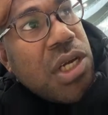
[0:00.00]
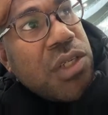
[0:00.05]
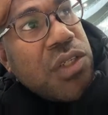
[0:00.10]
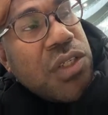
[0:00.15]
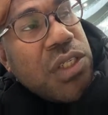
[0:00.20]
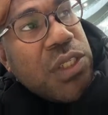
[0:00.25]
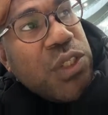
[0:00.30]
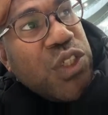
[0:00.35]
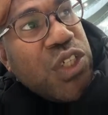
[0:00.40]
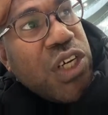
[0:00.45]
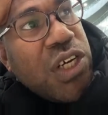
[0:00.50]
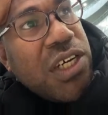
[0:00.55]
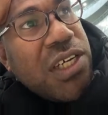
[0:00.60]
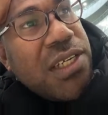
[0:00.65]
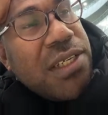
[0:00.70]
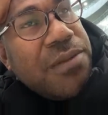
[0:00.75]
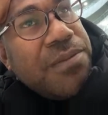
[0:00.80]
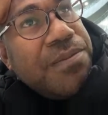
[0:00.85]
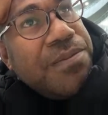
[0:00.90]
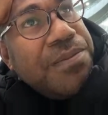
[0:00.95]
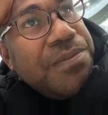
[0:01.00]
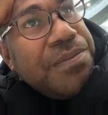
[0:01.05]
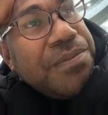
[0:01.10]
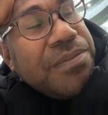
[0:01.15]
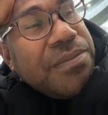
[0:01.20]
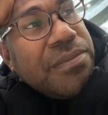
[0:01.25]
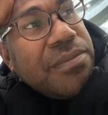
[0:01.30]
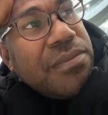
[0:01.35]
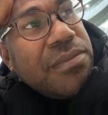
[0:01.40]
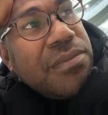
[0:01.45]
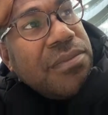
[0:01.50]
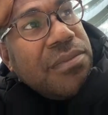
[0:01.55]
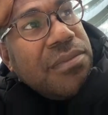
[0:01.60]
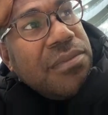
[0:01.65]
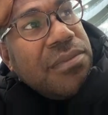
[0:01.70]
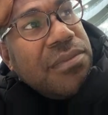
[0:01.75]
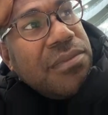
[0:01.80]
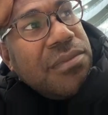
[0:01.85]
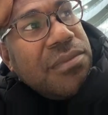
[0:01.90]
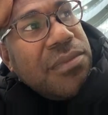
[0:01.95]
guitar,
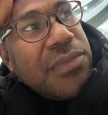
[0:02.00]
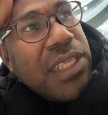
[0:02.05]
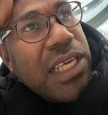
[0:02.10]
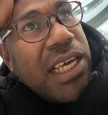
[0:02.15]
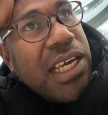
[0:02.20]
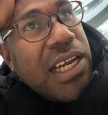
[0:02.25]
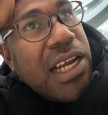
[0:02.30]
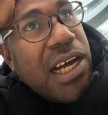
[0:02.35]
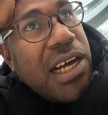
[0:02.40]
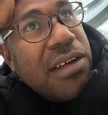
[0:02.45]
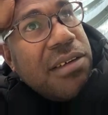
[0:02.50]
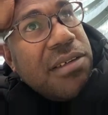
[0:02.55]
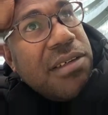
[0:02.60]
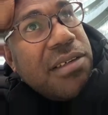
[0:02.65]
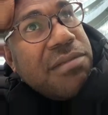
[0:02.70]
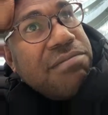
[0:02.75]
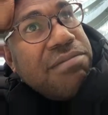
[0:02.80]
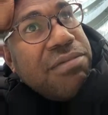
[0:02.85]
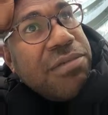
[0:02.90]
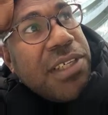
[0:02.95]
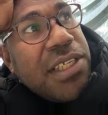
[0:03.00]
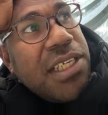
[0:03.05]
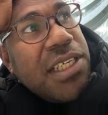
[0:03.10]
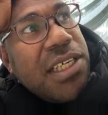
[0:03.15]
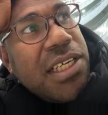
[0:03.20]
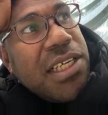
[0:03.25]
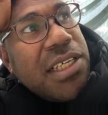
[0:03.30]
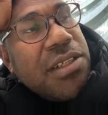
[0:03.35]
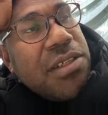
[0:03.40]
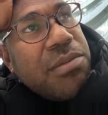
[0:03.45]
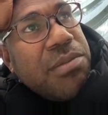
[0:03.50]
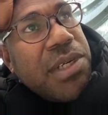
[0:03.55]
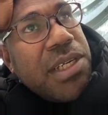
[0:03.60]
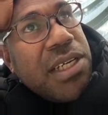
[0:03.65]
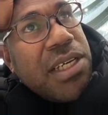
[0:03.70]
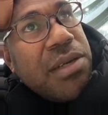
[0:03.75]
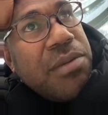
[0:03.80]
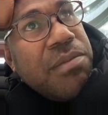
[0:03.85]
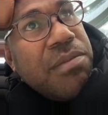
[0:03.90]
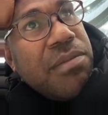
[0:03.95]
and I would really like to meet
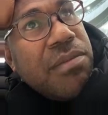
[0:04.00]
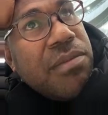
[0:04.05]
him.